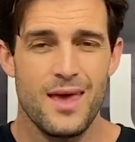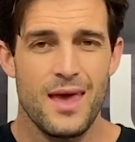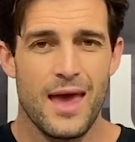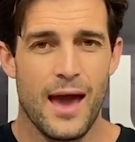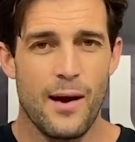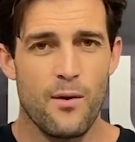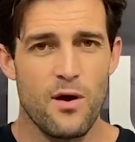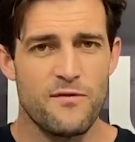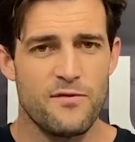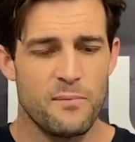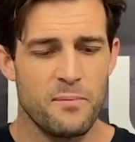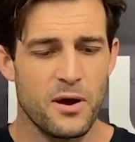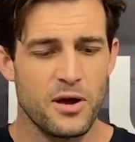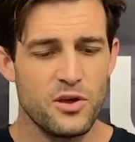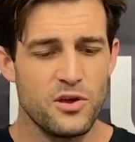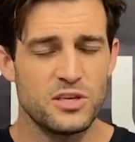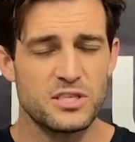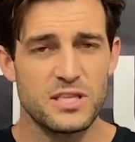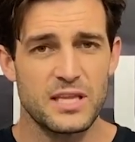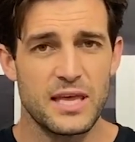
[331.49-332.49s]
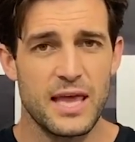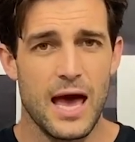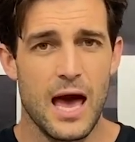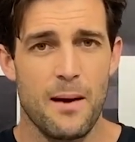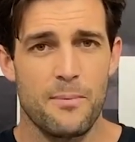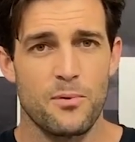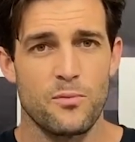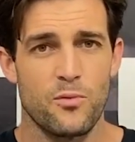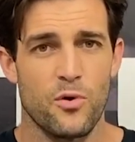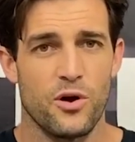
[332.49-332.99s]
However, by using the
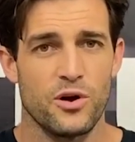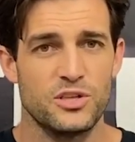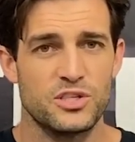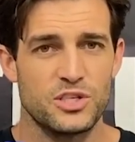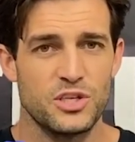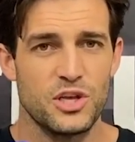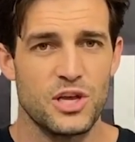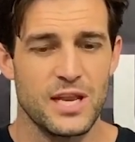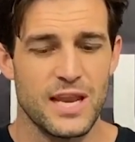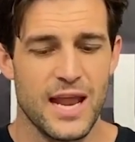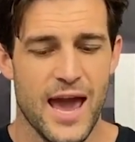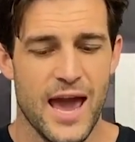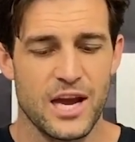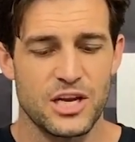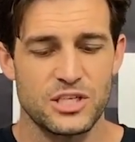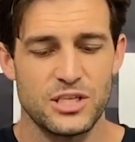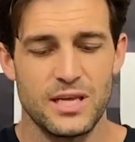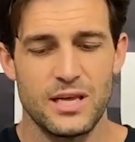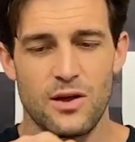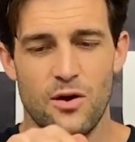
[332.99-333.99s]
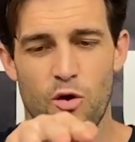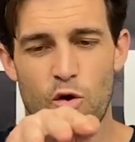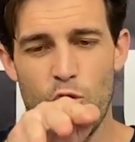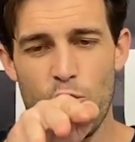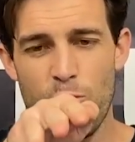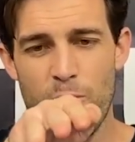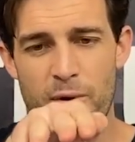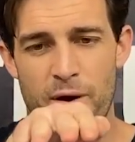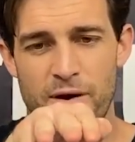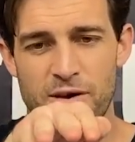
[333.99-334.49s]
carbon rods, you can actually
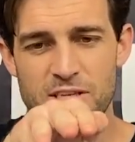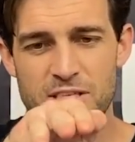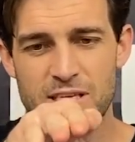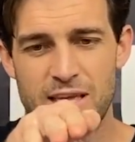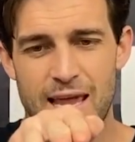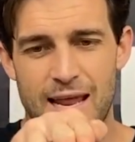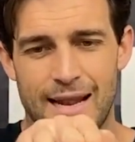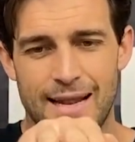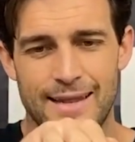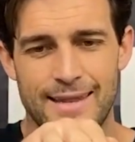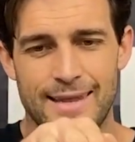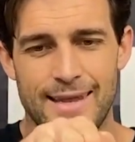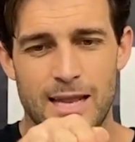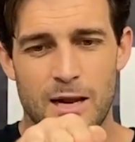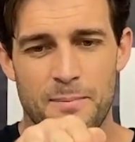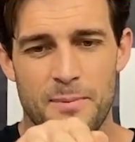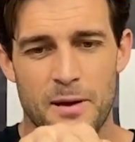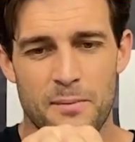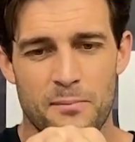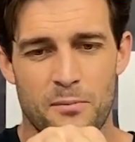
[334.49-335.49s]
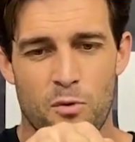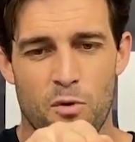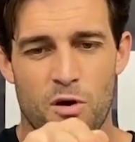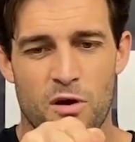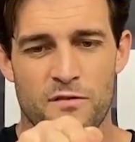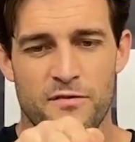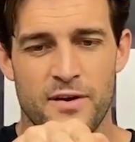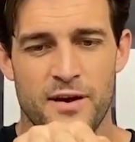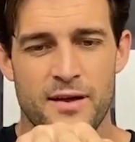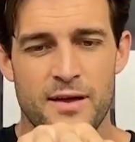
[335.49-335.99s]
almost get a little bit
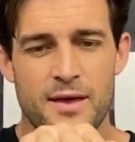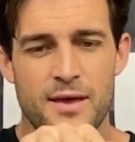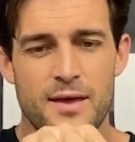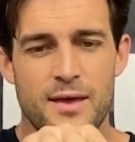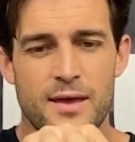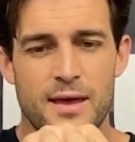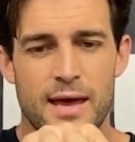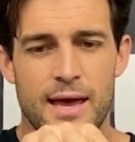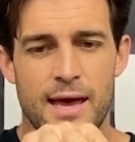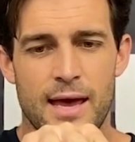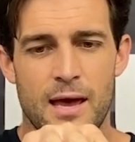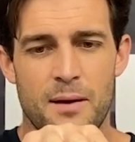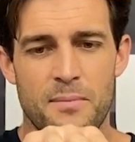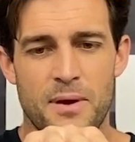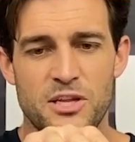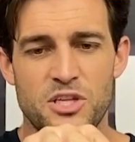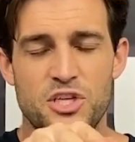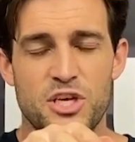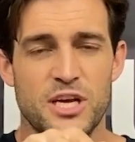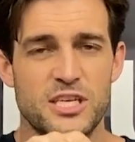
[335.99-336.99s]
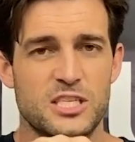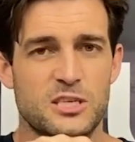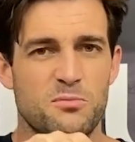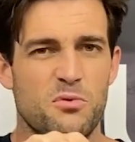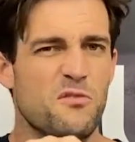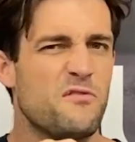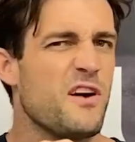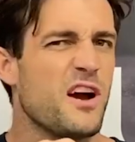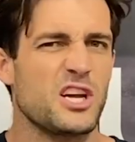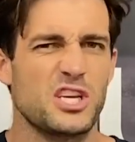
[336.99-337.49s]
more of a
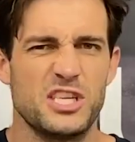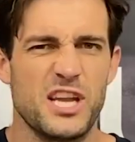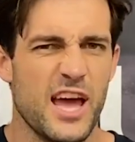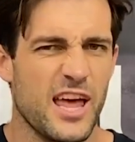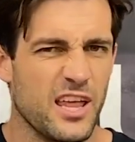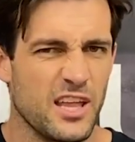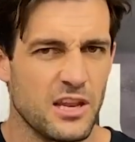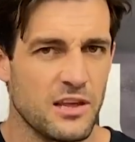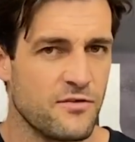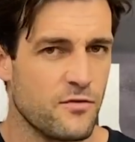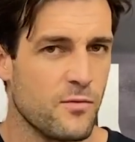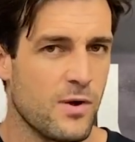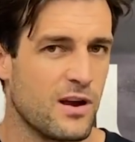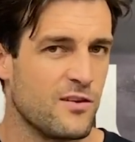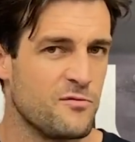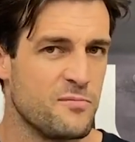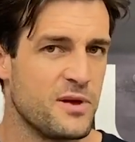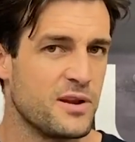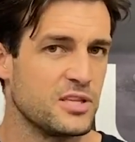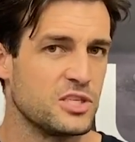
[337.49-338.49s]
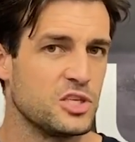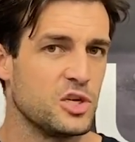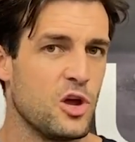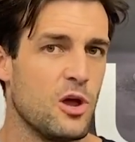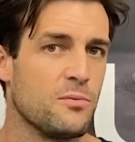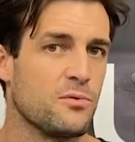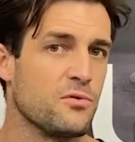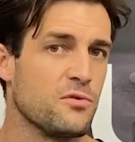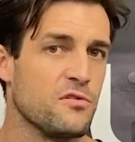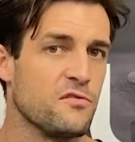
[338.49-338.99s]
adjustable functionality, for want of a better
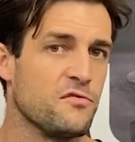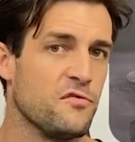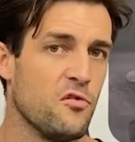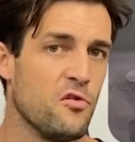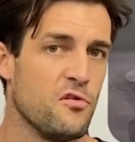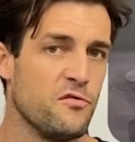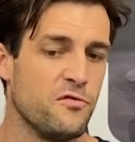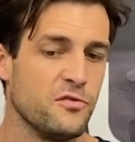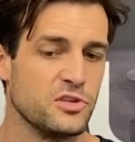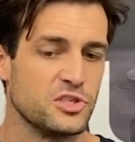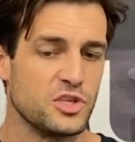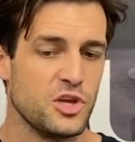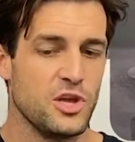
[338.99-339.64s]
term, through your forefoot.